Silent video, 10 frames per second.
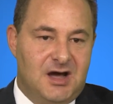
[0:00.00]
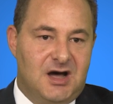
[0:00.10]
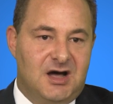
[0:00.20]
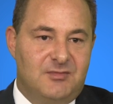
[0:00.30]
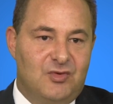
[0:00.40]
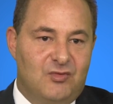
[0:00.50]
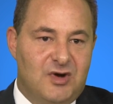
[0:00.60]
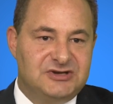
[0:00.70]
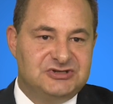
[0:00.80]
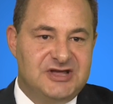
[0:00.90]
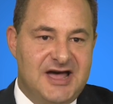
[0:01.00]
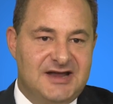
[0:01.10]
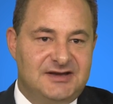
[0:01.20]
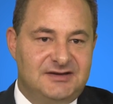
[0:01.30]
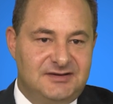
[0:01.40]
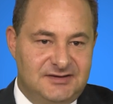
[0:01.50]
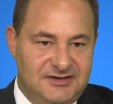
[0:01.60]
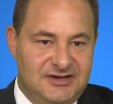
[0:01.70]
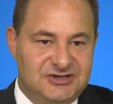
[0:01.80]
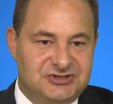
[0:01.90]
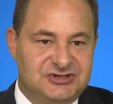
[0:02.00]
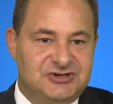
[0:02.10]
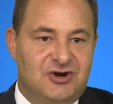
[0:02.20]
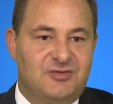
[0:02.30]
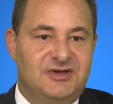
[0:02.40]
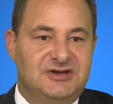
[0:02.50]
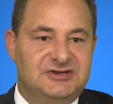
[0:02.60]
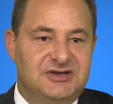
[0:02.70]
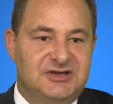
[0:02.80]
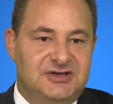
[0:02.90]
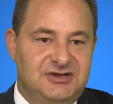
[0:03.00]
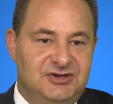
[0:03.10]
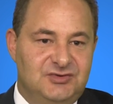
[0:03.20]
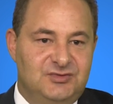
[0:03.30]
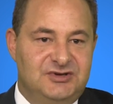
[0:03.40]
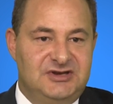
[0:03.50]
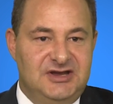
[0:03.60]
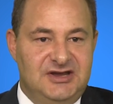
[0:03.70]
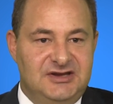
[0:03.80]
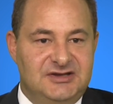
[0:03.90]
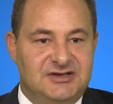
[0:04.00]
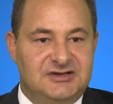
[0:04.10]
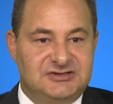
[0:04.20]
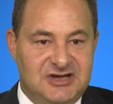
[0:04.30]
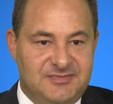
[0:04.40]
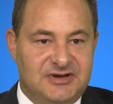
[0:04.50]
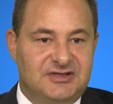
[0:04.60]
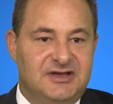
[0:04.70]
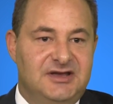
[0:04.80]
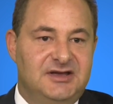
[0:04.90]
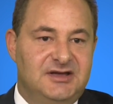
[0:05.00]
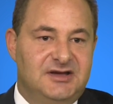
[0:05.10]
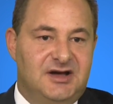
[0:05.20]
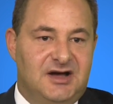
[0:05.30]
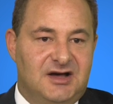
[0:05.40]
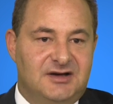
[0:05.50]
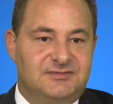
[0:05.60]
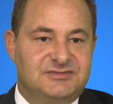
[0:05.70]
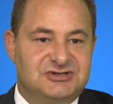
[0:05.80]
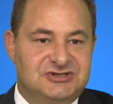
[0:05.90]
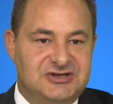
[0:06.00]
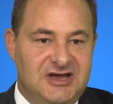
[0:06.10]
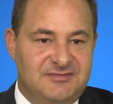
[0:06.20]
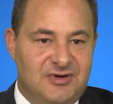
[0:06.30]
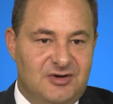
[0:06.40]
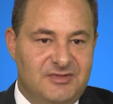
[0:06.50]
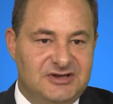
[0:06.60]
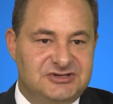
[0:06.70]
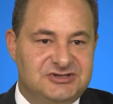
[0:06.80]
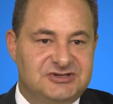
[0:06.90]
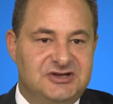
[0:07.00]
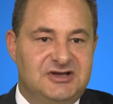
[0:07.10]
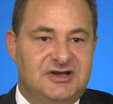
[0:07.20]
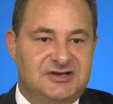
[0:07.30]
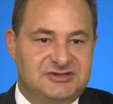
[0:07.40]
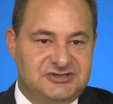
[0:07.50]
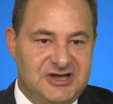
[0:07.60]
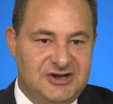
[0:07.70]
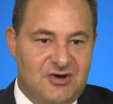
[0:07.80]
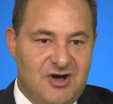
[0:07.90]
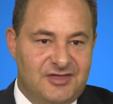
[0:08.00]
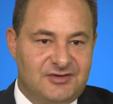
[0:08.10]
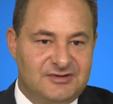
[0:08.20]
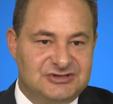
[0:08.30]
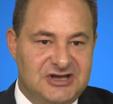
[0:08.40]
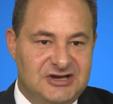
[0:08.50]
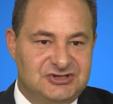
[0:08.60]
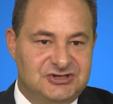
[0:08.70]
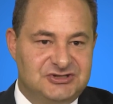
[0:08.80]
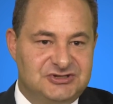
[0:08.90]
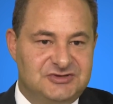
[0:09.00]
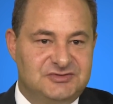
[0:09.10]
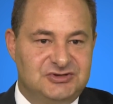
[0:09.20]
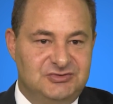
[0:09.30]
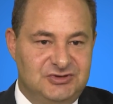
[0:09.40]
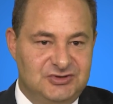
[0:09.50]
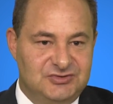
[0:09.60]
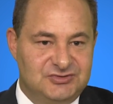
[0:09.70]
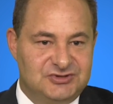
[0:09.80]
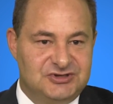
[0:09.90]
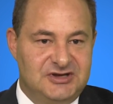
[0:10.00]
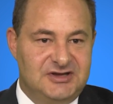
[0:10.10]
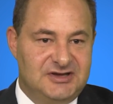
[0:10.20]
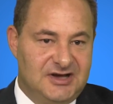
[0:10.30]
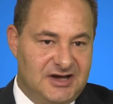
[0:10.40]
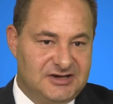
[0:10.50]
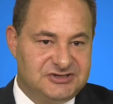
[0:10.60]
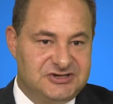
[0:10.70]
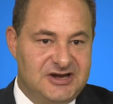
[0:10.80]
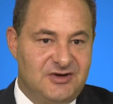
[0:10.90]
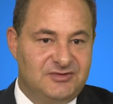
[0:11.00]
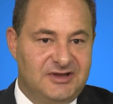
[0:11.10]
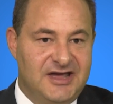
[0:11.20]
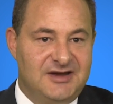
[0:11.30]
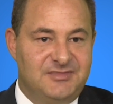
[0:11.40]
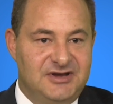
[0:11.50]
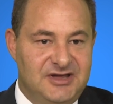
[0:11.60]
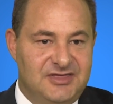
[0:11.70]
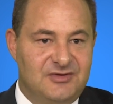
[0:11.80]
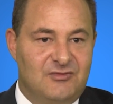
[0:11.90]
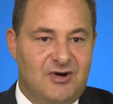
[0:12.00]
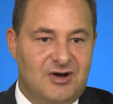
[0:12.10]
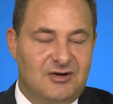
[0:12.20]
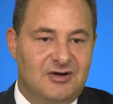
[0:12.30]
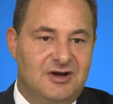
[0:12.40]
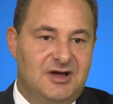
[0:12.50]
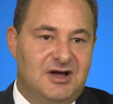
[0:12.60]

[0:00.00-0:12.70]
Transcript: Once that is determined, you would need typically state permits, state authorizations to use state-owned land beneath the water,